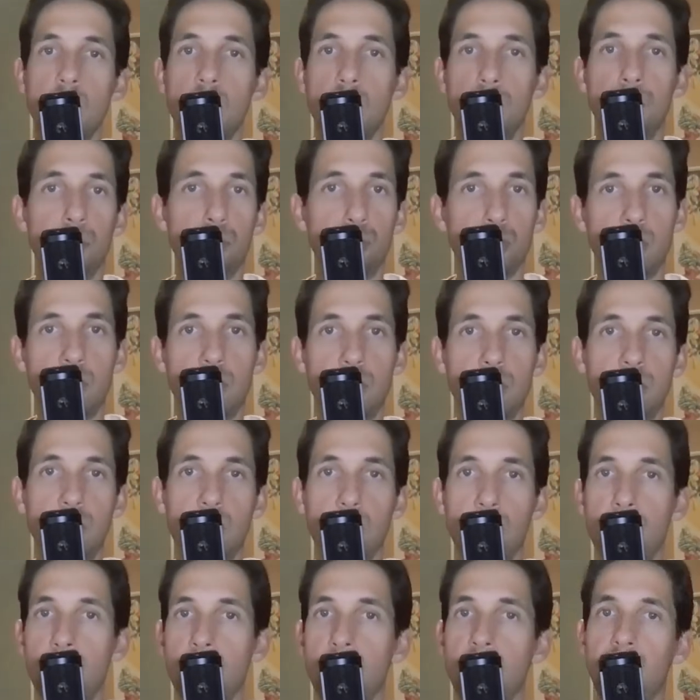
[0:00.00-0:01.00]
They're trying to make
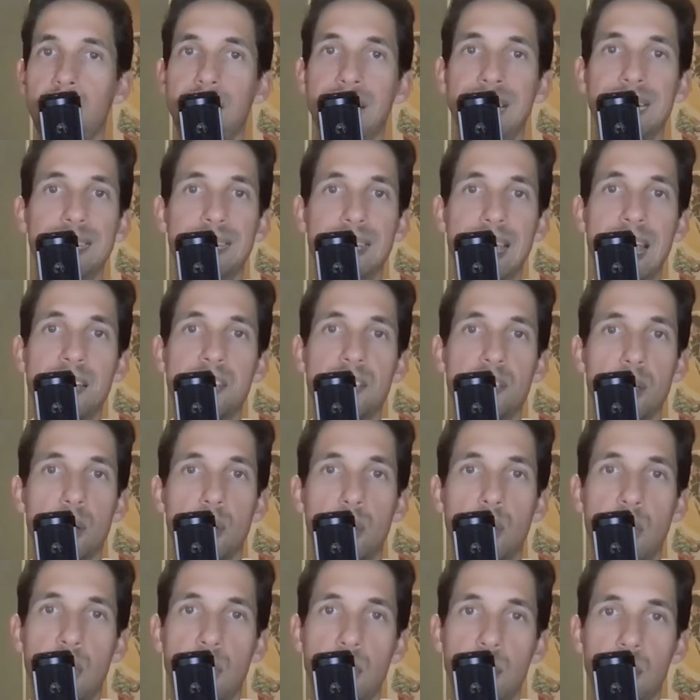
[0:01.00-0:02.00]
a buck. That's
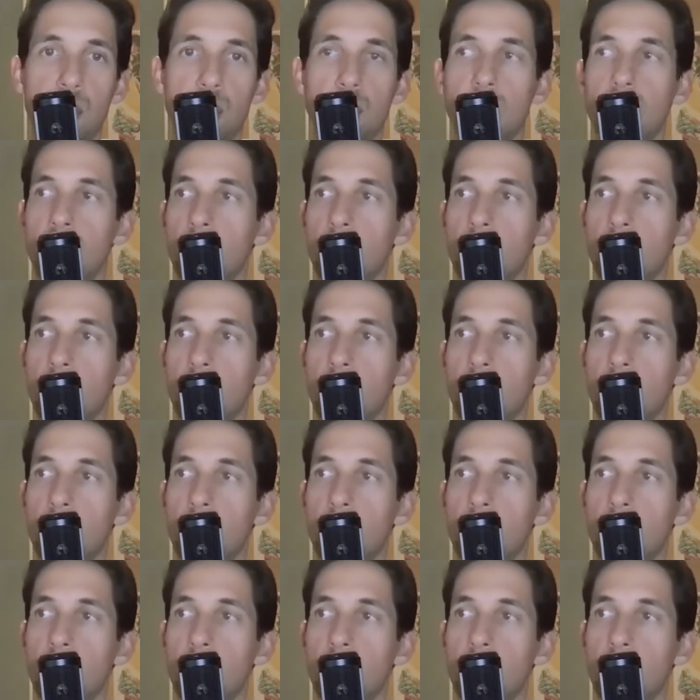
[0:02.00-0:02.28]
okay.